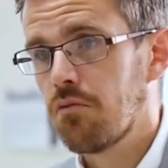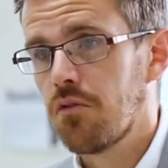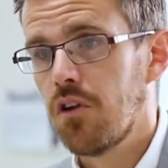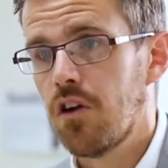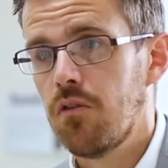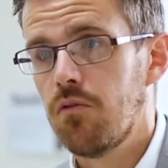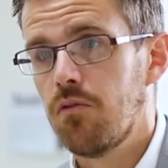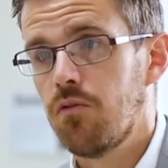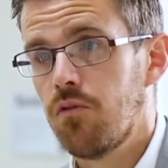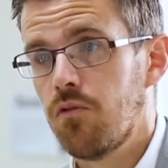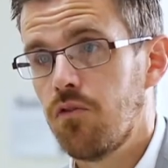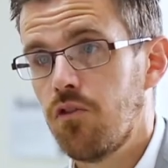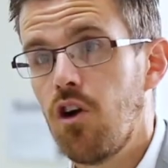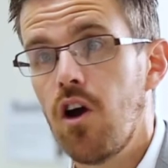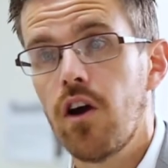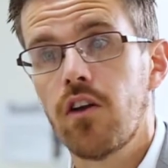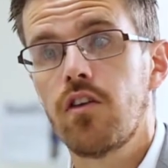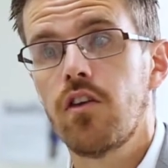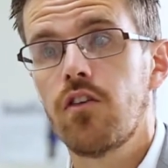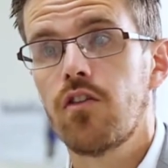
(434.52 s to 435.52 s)
a
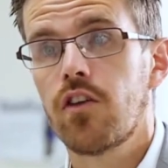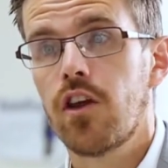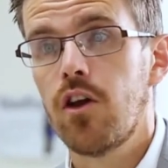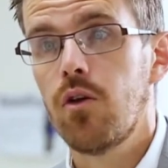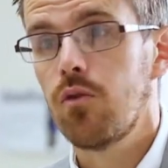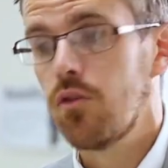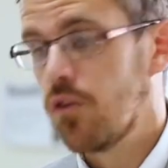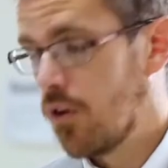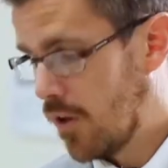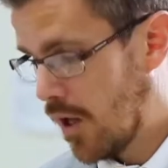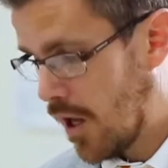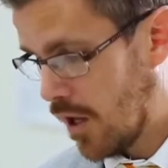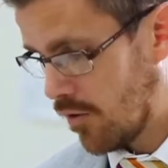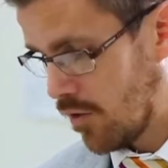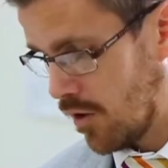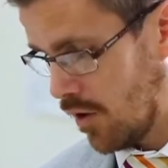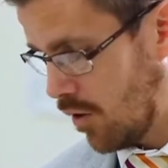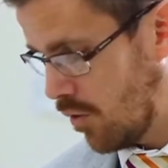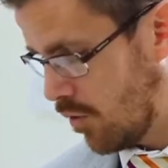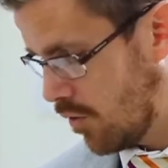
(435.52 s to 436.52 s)
variety of skills in there.
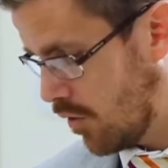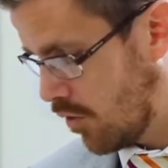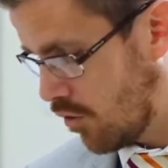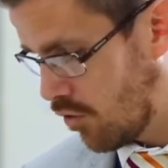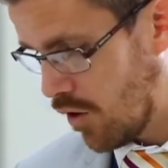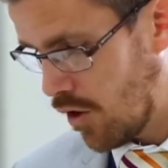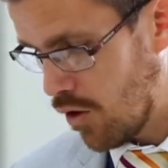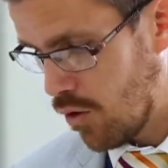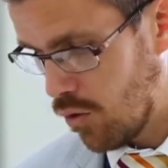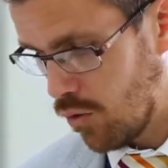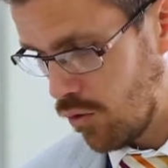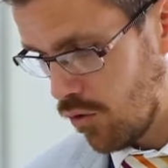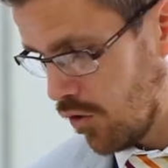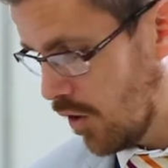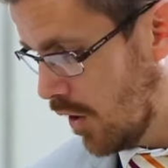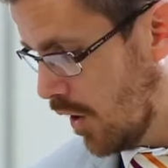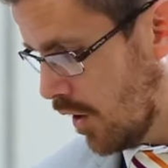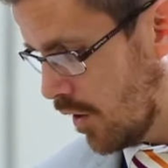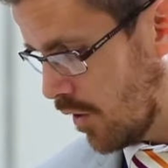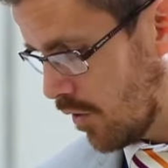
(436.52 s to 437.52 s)
So they use the drills,
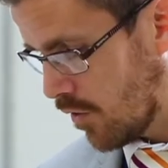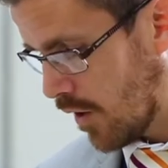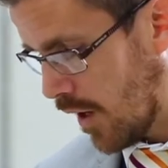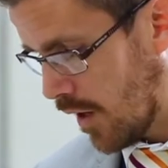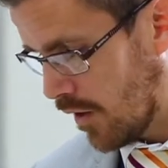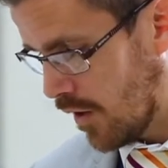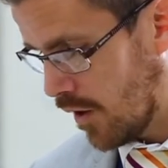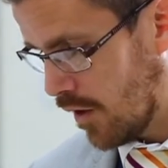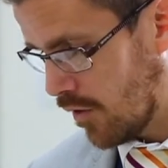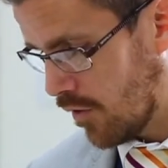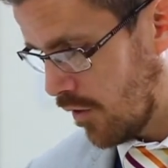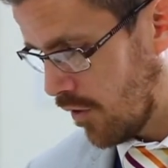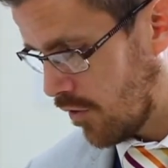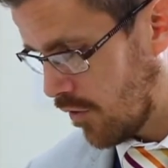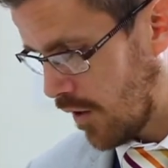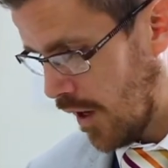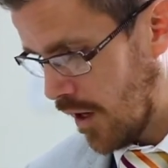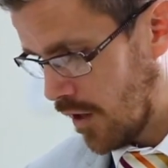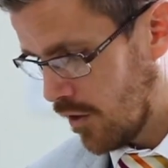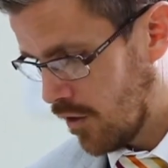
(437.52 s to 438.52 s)
the
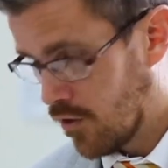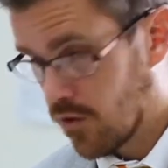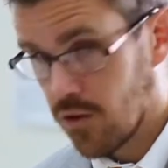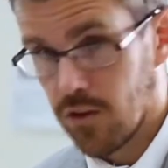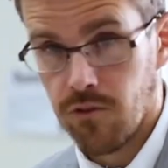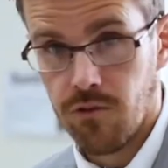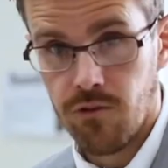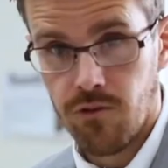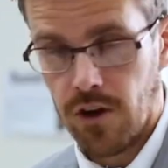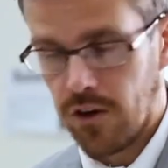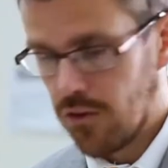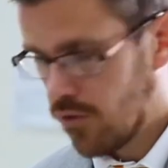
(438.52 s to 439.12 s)
sanders, the fret